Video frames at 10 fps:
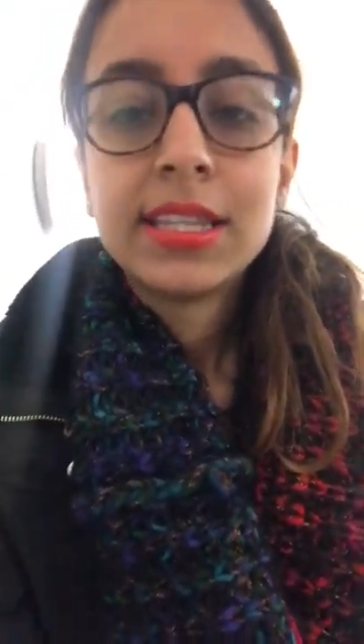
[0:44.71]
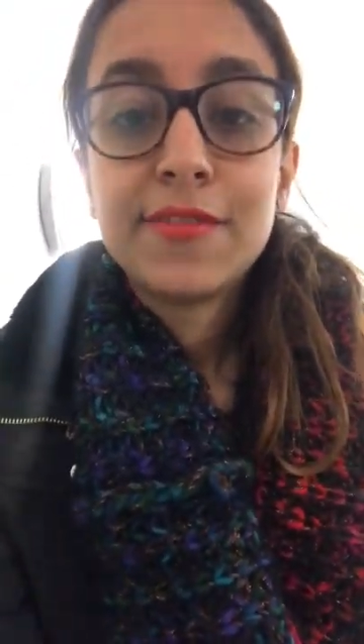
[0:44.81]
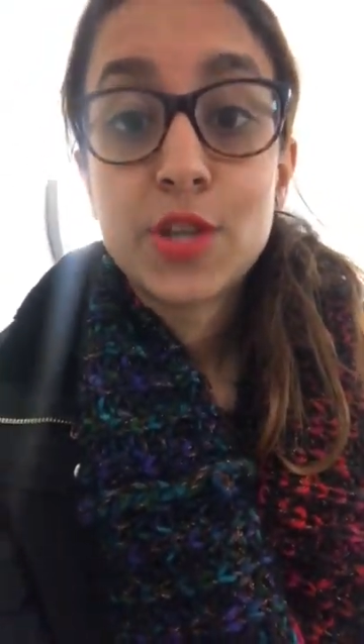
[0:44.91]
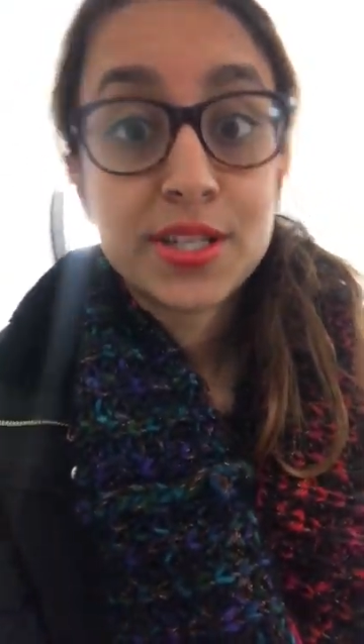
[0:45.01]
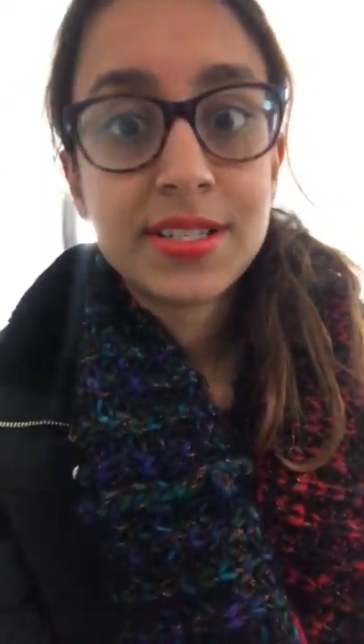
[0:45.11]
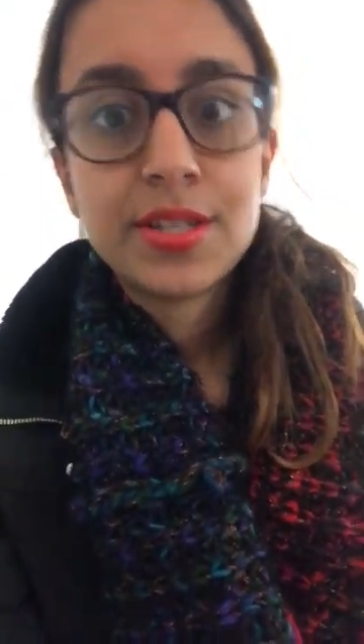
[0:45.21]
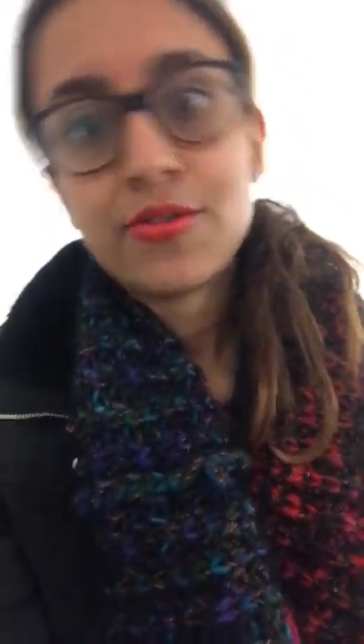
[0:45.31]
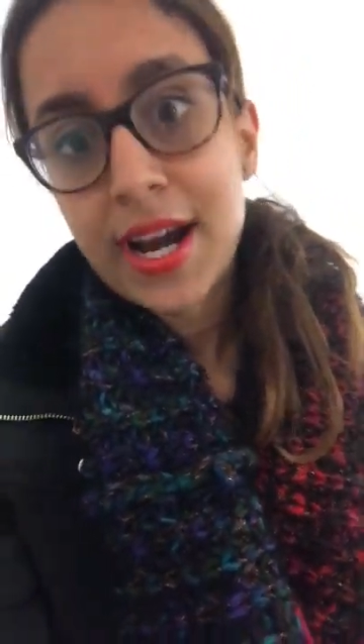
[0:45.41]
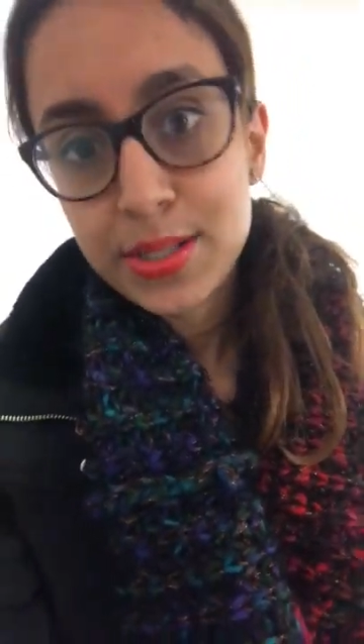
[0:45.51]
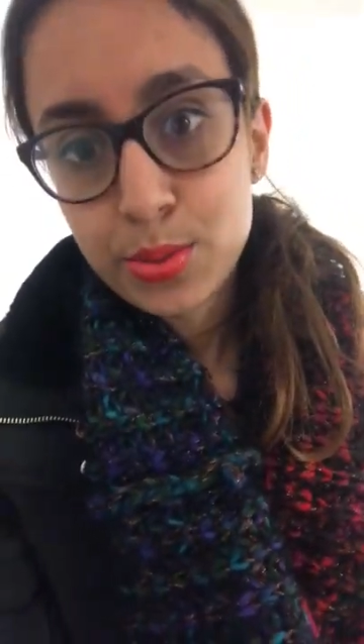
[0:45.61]
They've taught us
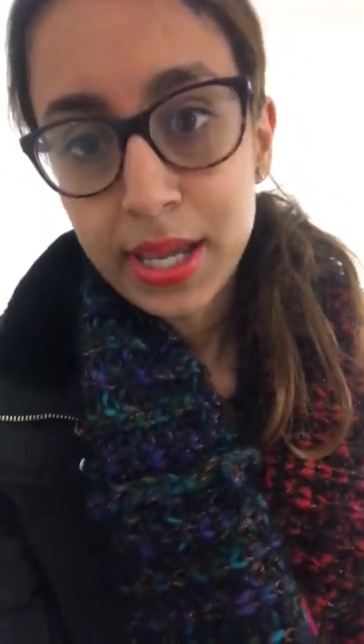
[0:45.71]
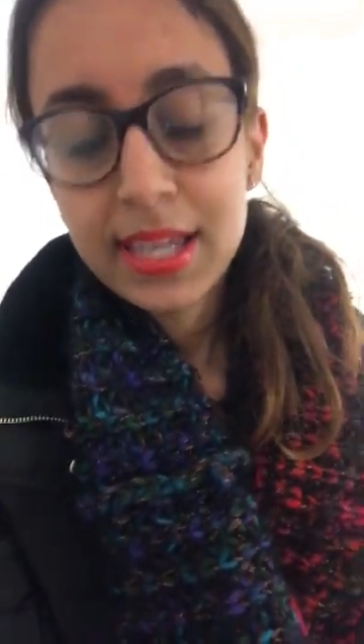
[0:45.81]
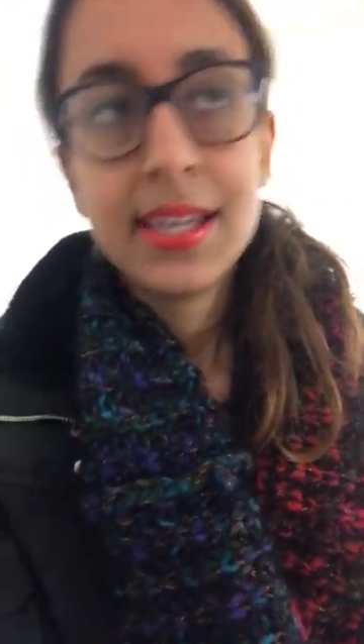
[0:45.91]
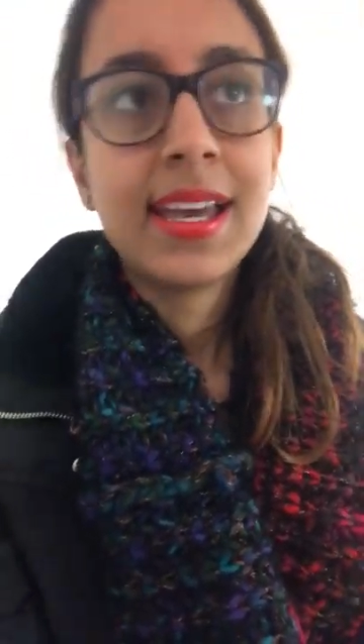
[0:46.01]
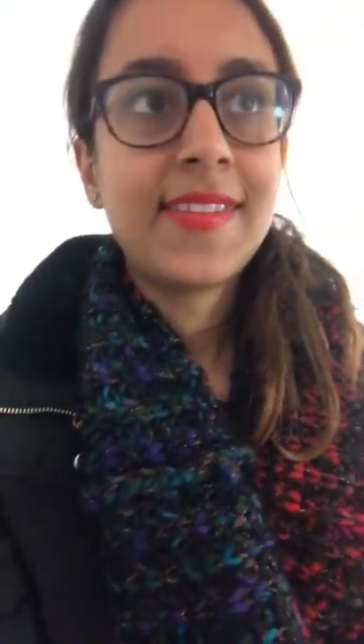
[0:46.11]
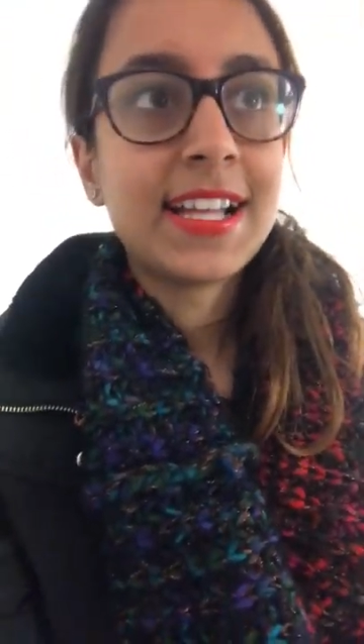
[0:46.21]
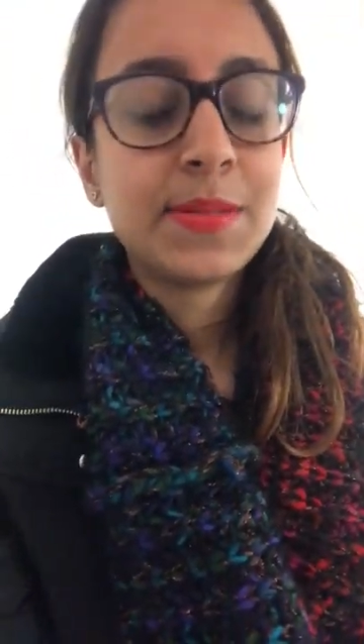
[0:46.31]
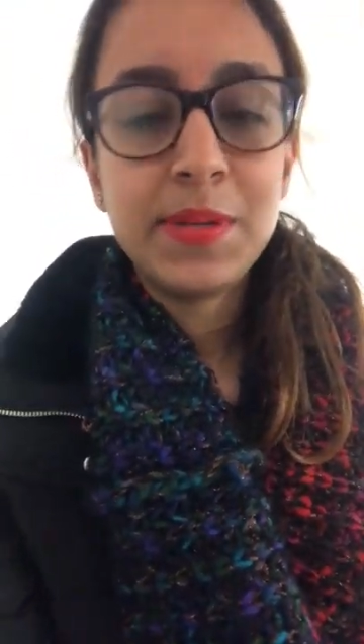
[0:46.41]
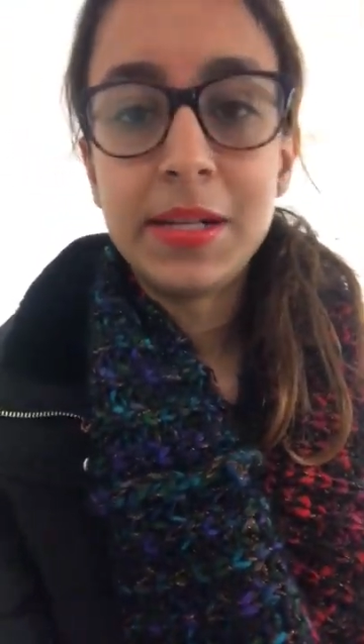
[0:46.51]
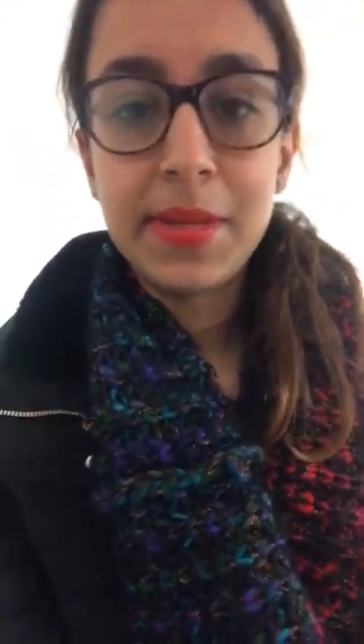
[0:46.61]
the right way and
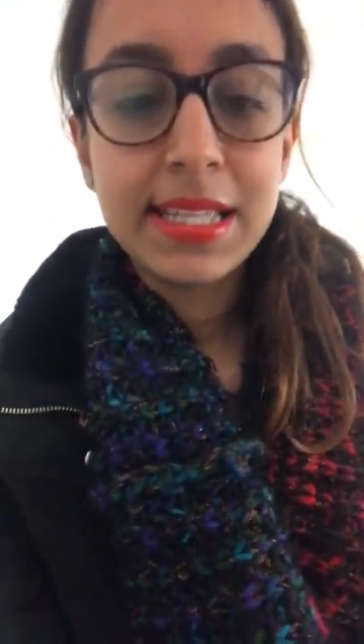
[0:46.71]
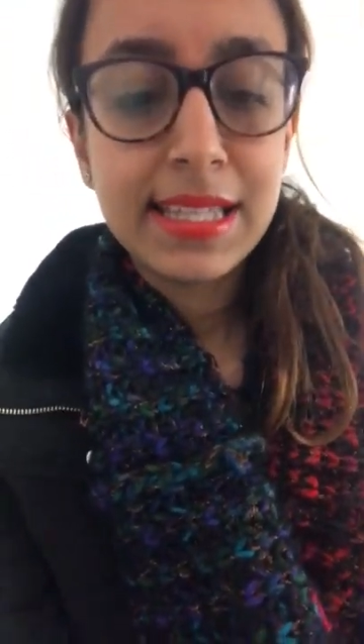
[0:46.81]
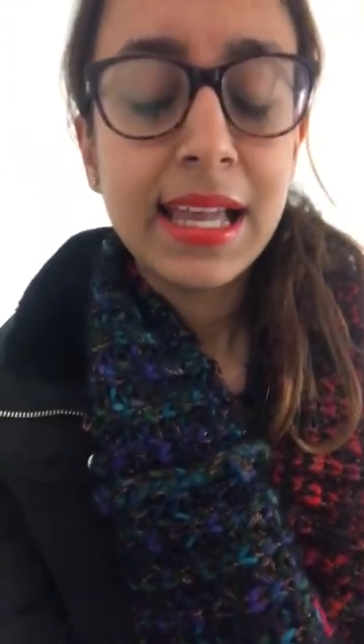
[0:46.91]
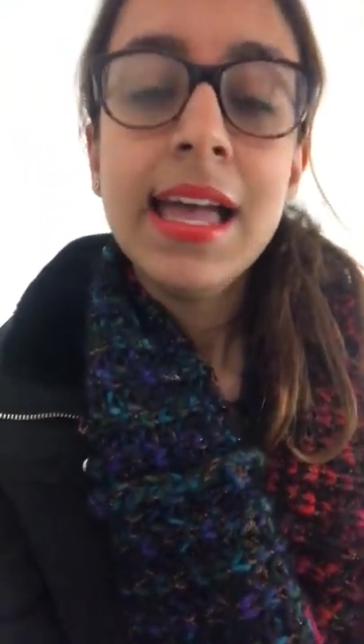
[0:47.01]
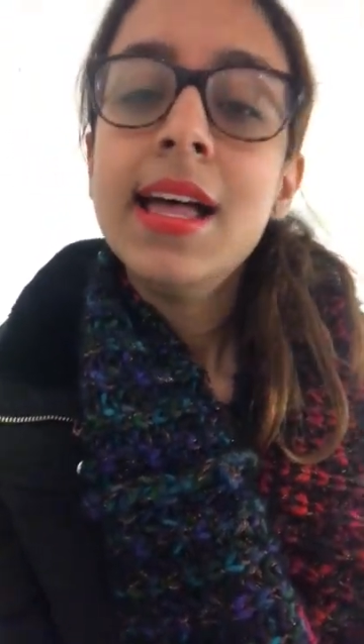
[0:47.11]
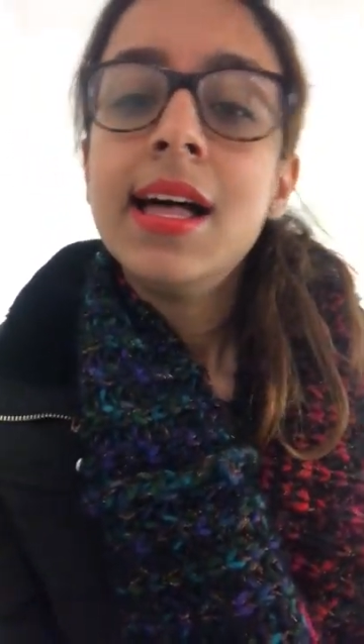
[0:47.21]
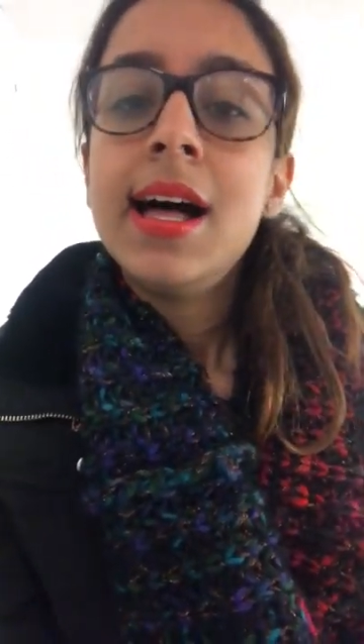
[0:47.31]
that's been amazing.